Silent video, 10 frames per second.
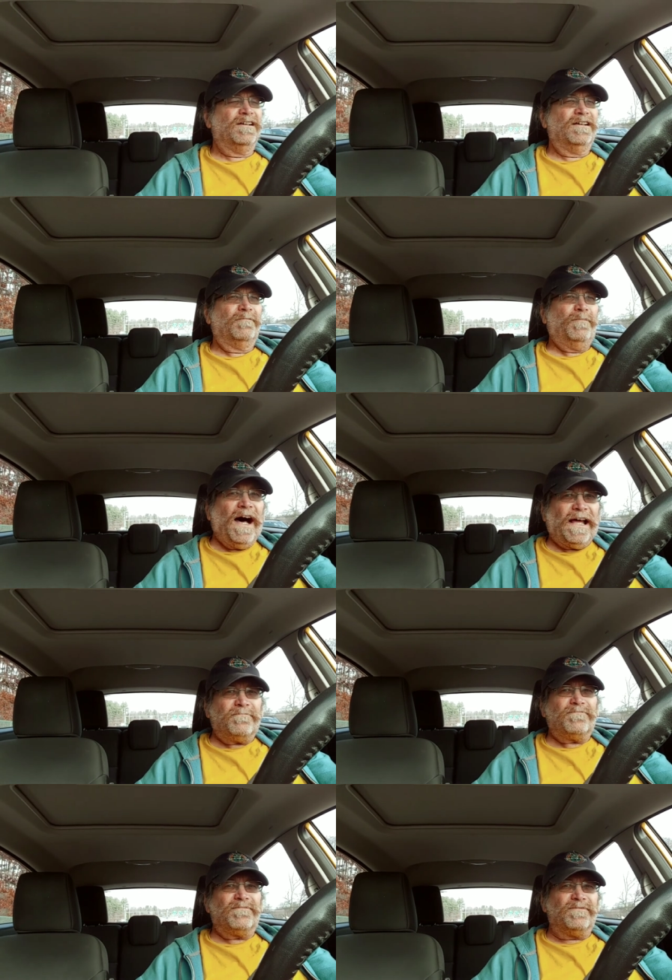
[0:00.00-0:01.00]
but
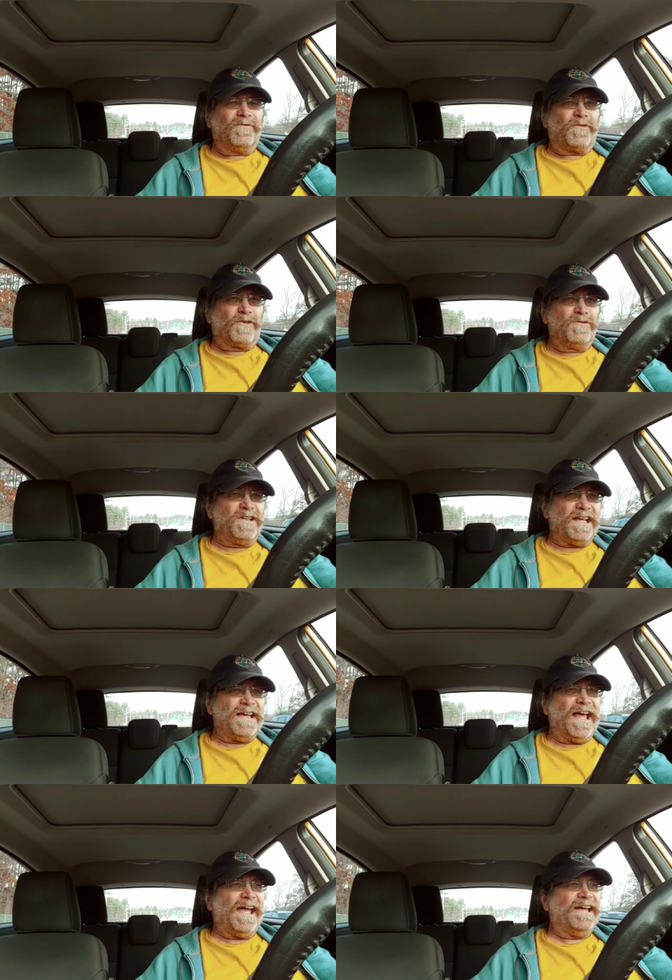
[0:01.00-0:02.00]
through
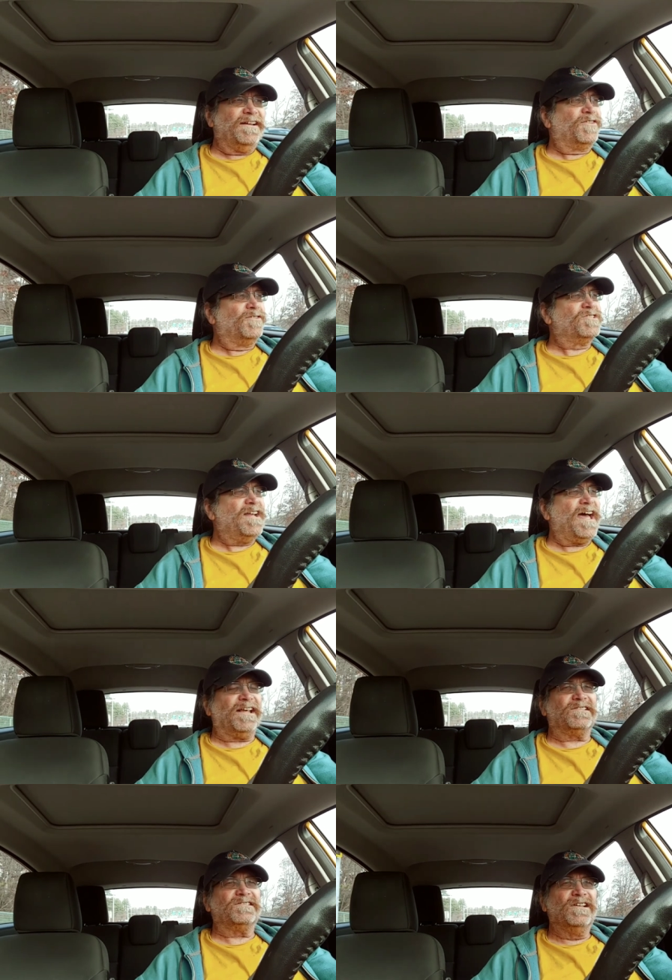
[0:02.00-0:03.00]
DNA and through
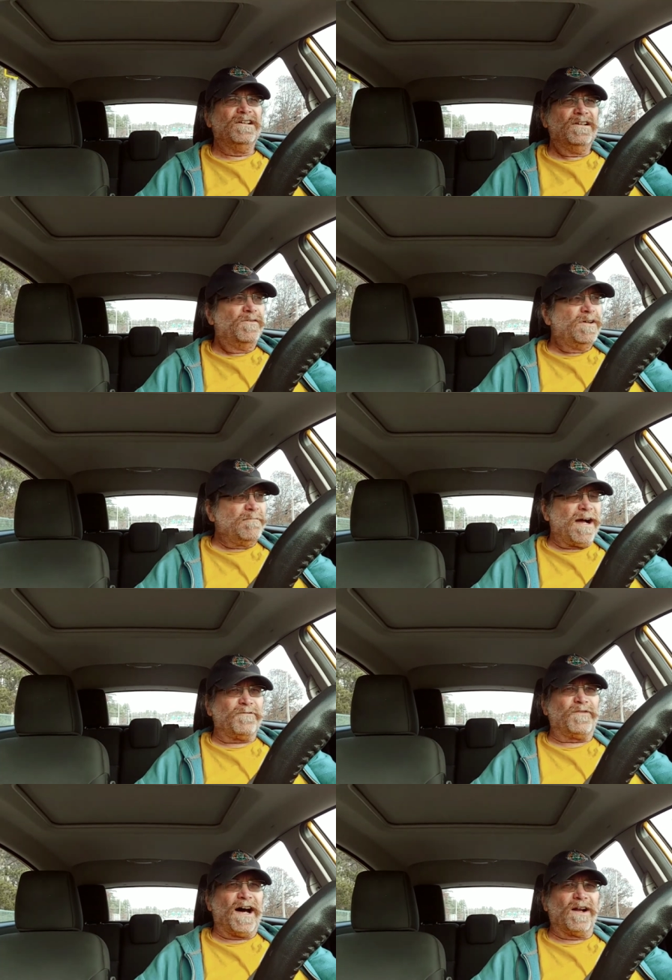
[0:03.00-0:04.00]
genetics, you might
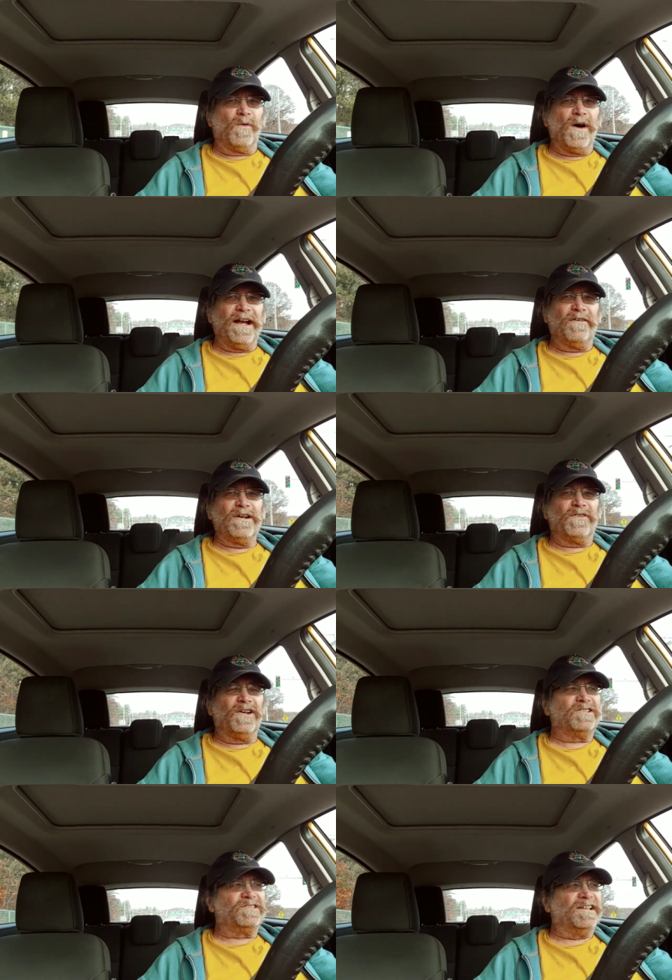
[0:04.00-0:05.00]
find a way to
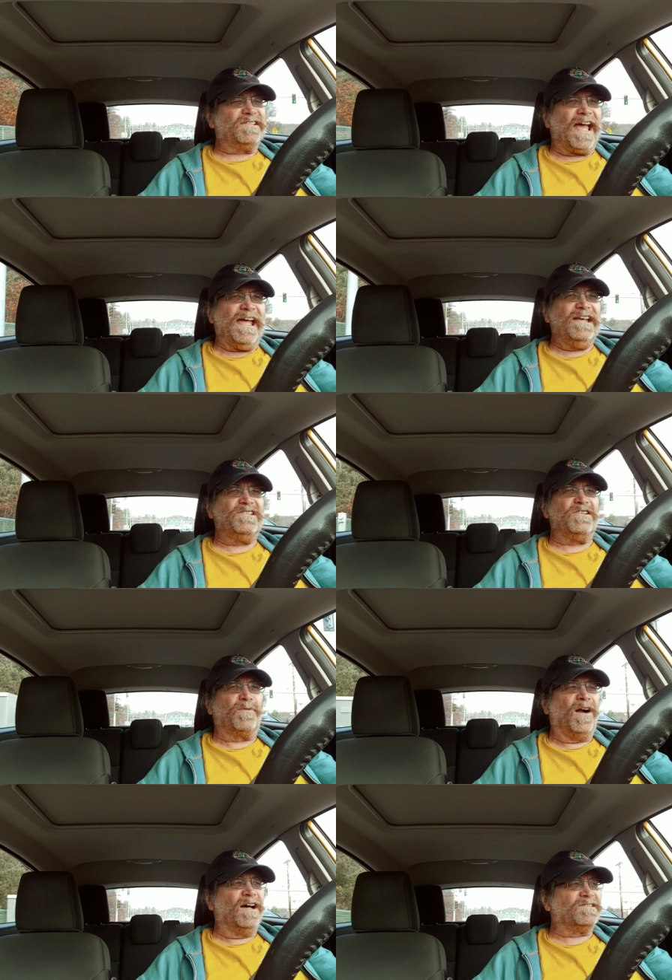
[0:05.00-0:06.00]
reverse this aging
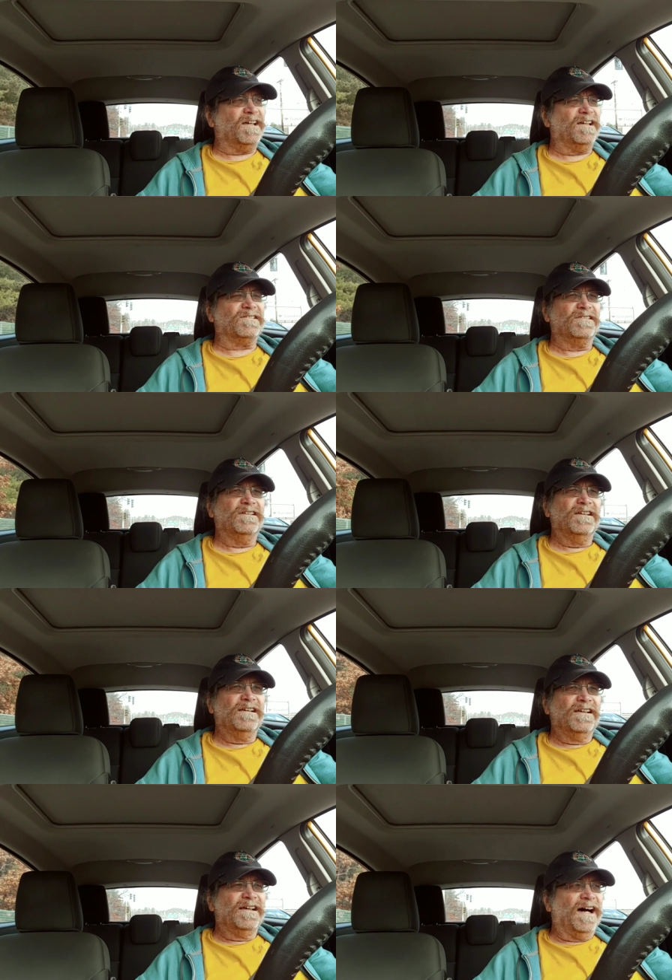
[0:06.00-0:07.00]
process.
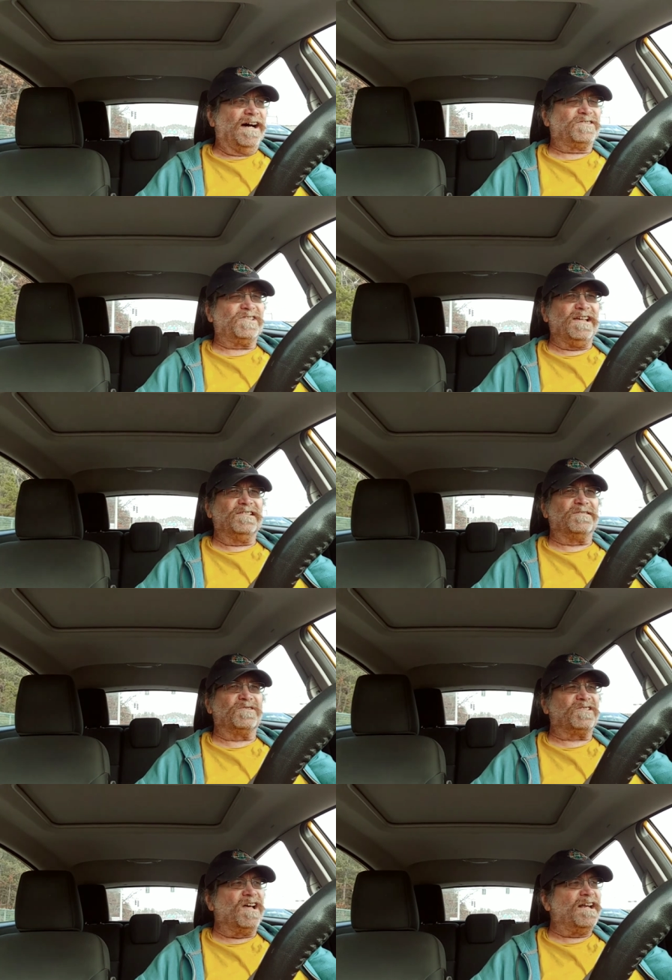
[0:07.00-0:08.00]
I've seen some
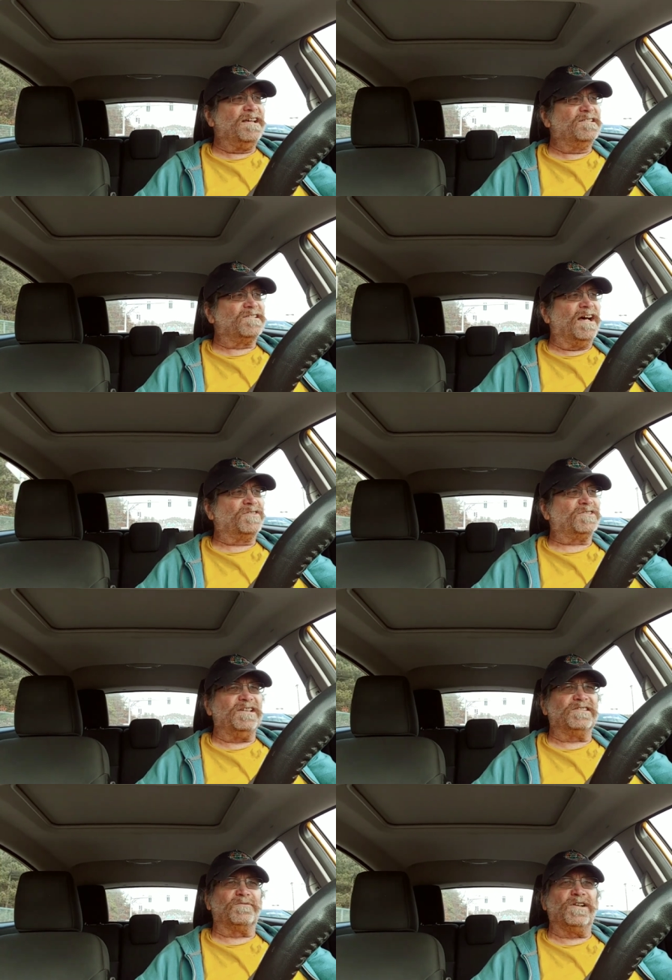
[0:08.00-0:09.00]
studies and I've
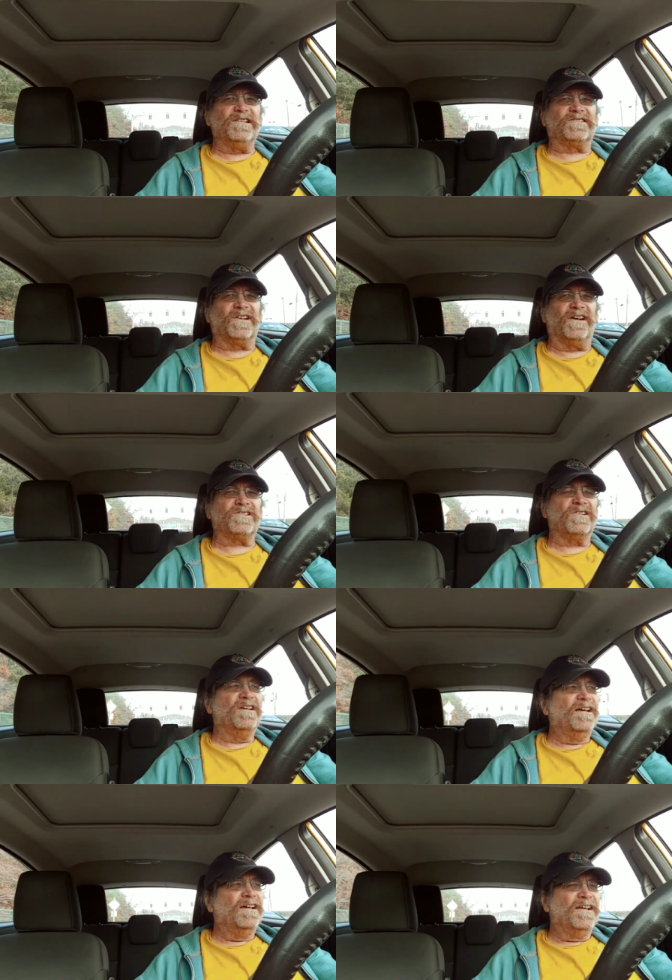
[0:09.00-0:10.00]
seen some research
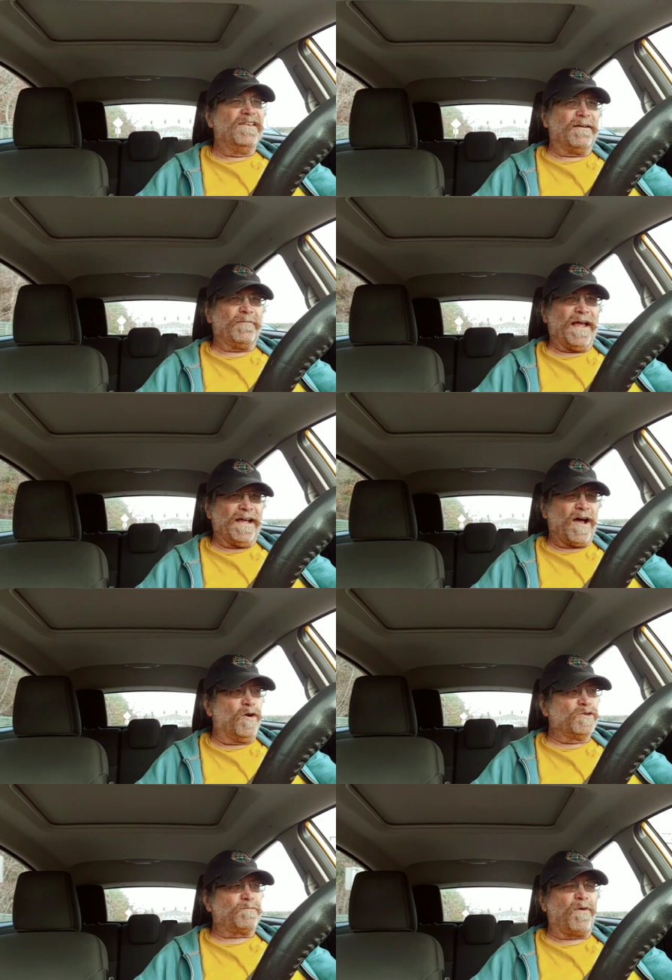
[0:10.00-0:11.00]
that
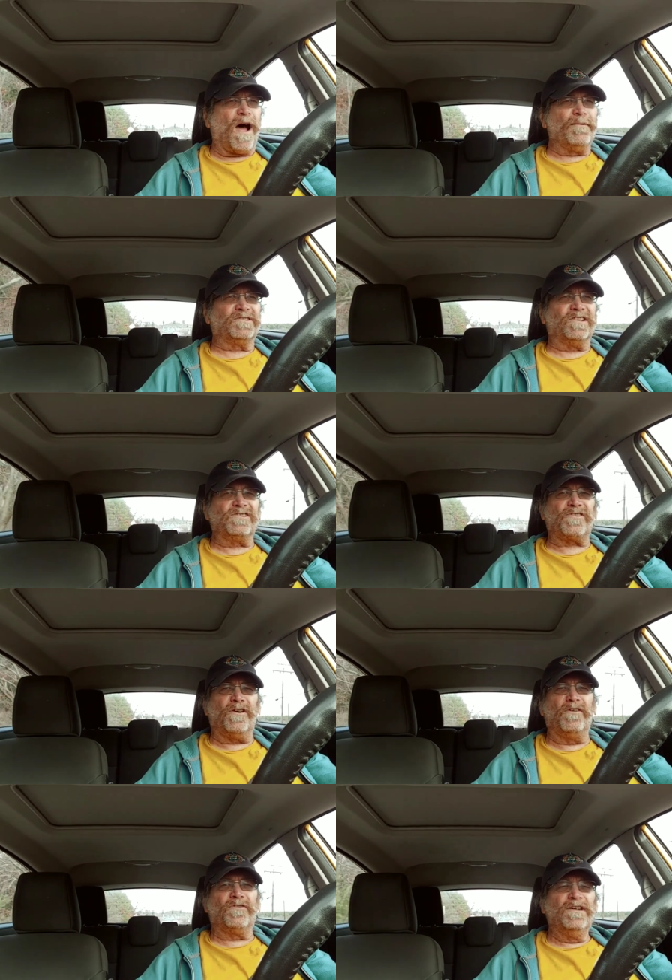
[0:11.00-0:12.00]
holds promising
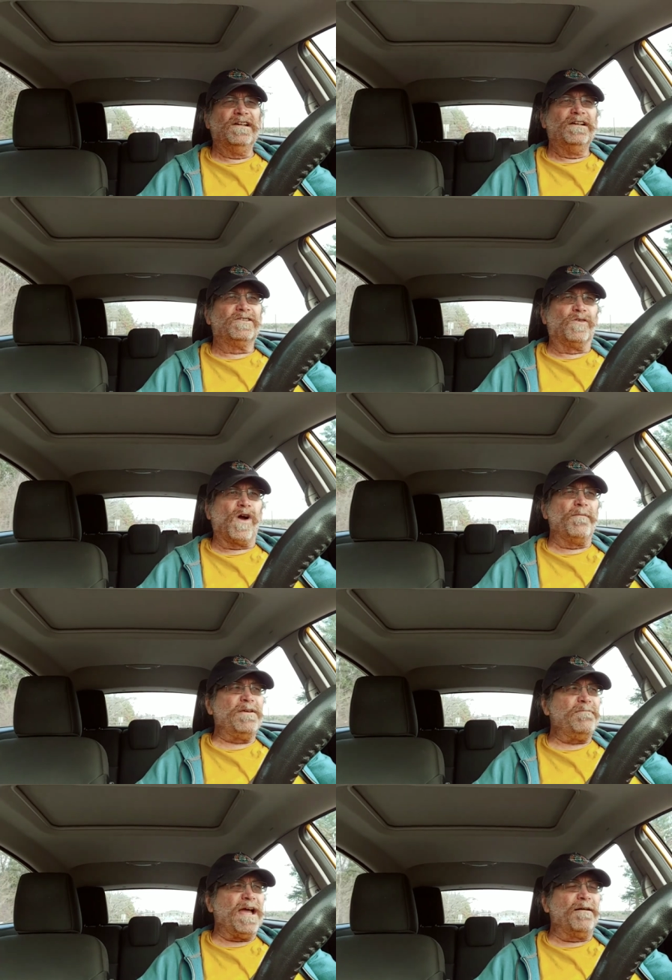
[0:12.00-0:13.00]
truth to where
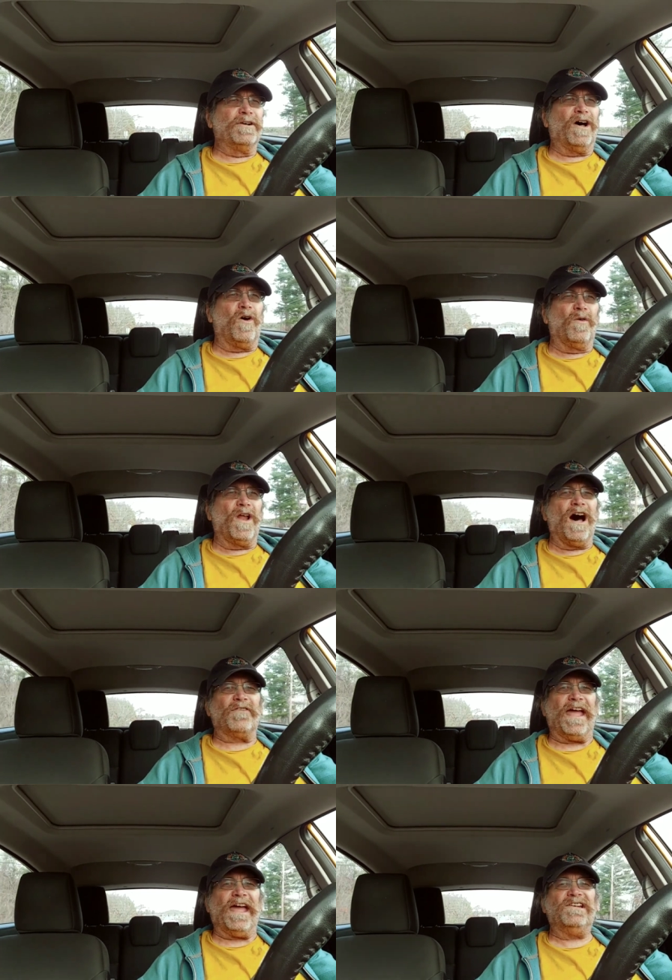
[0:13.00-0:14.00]
we may be able to hold off
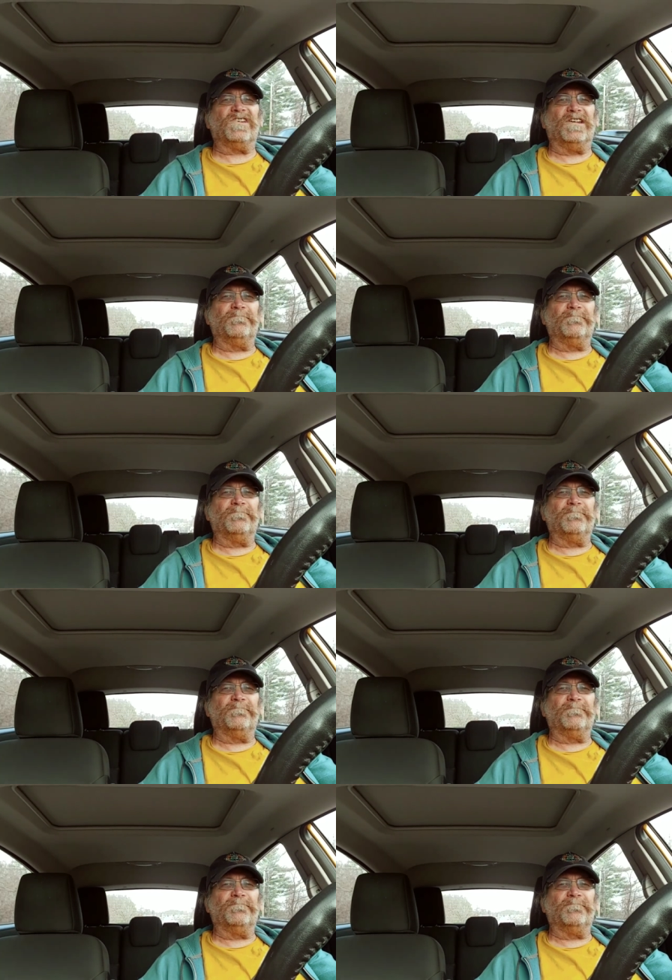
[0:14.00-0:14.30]
aging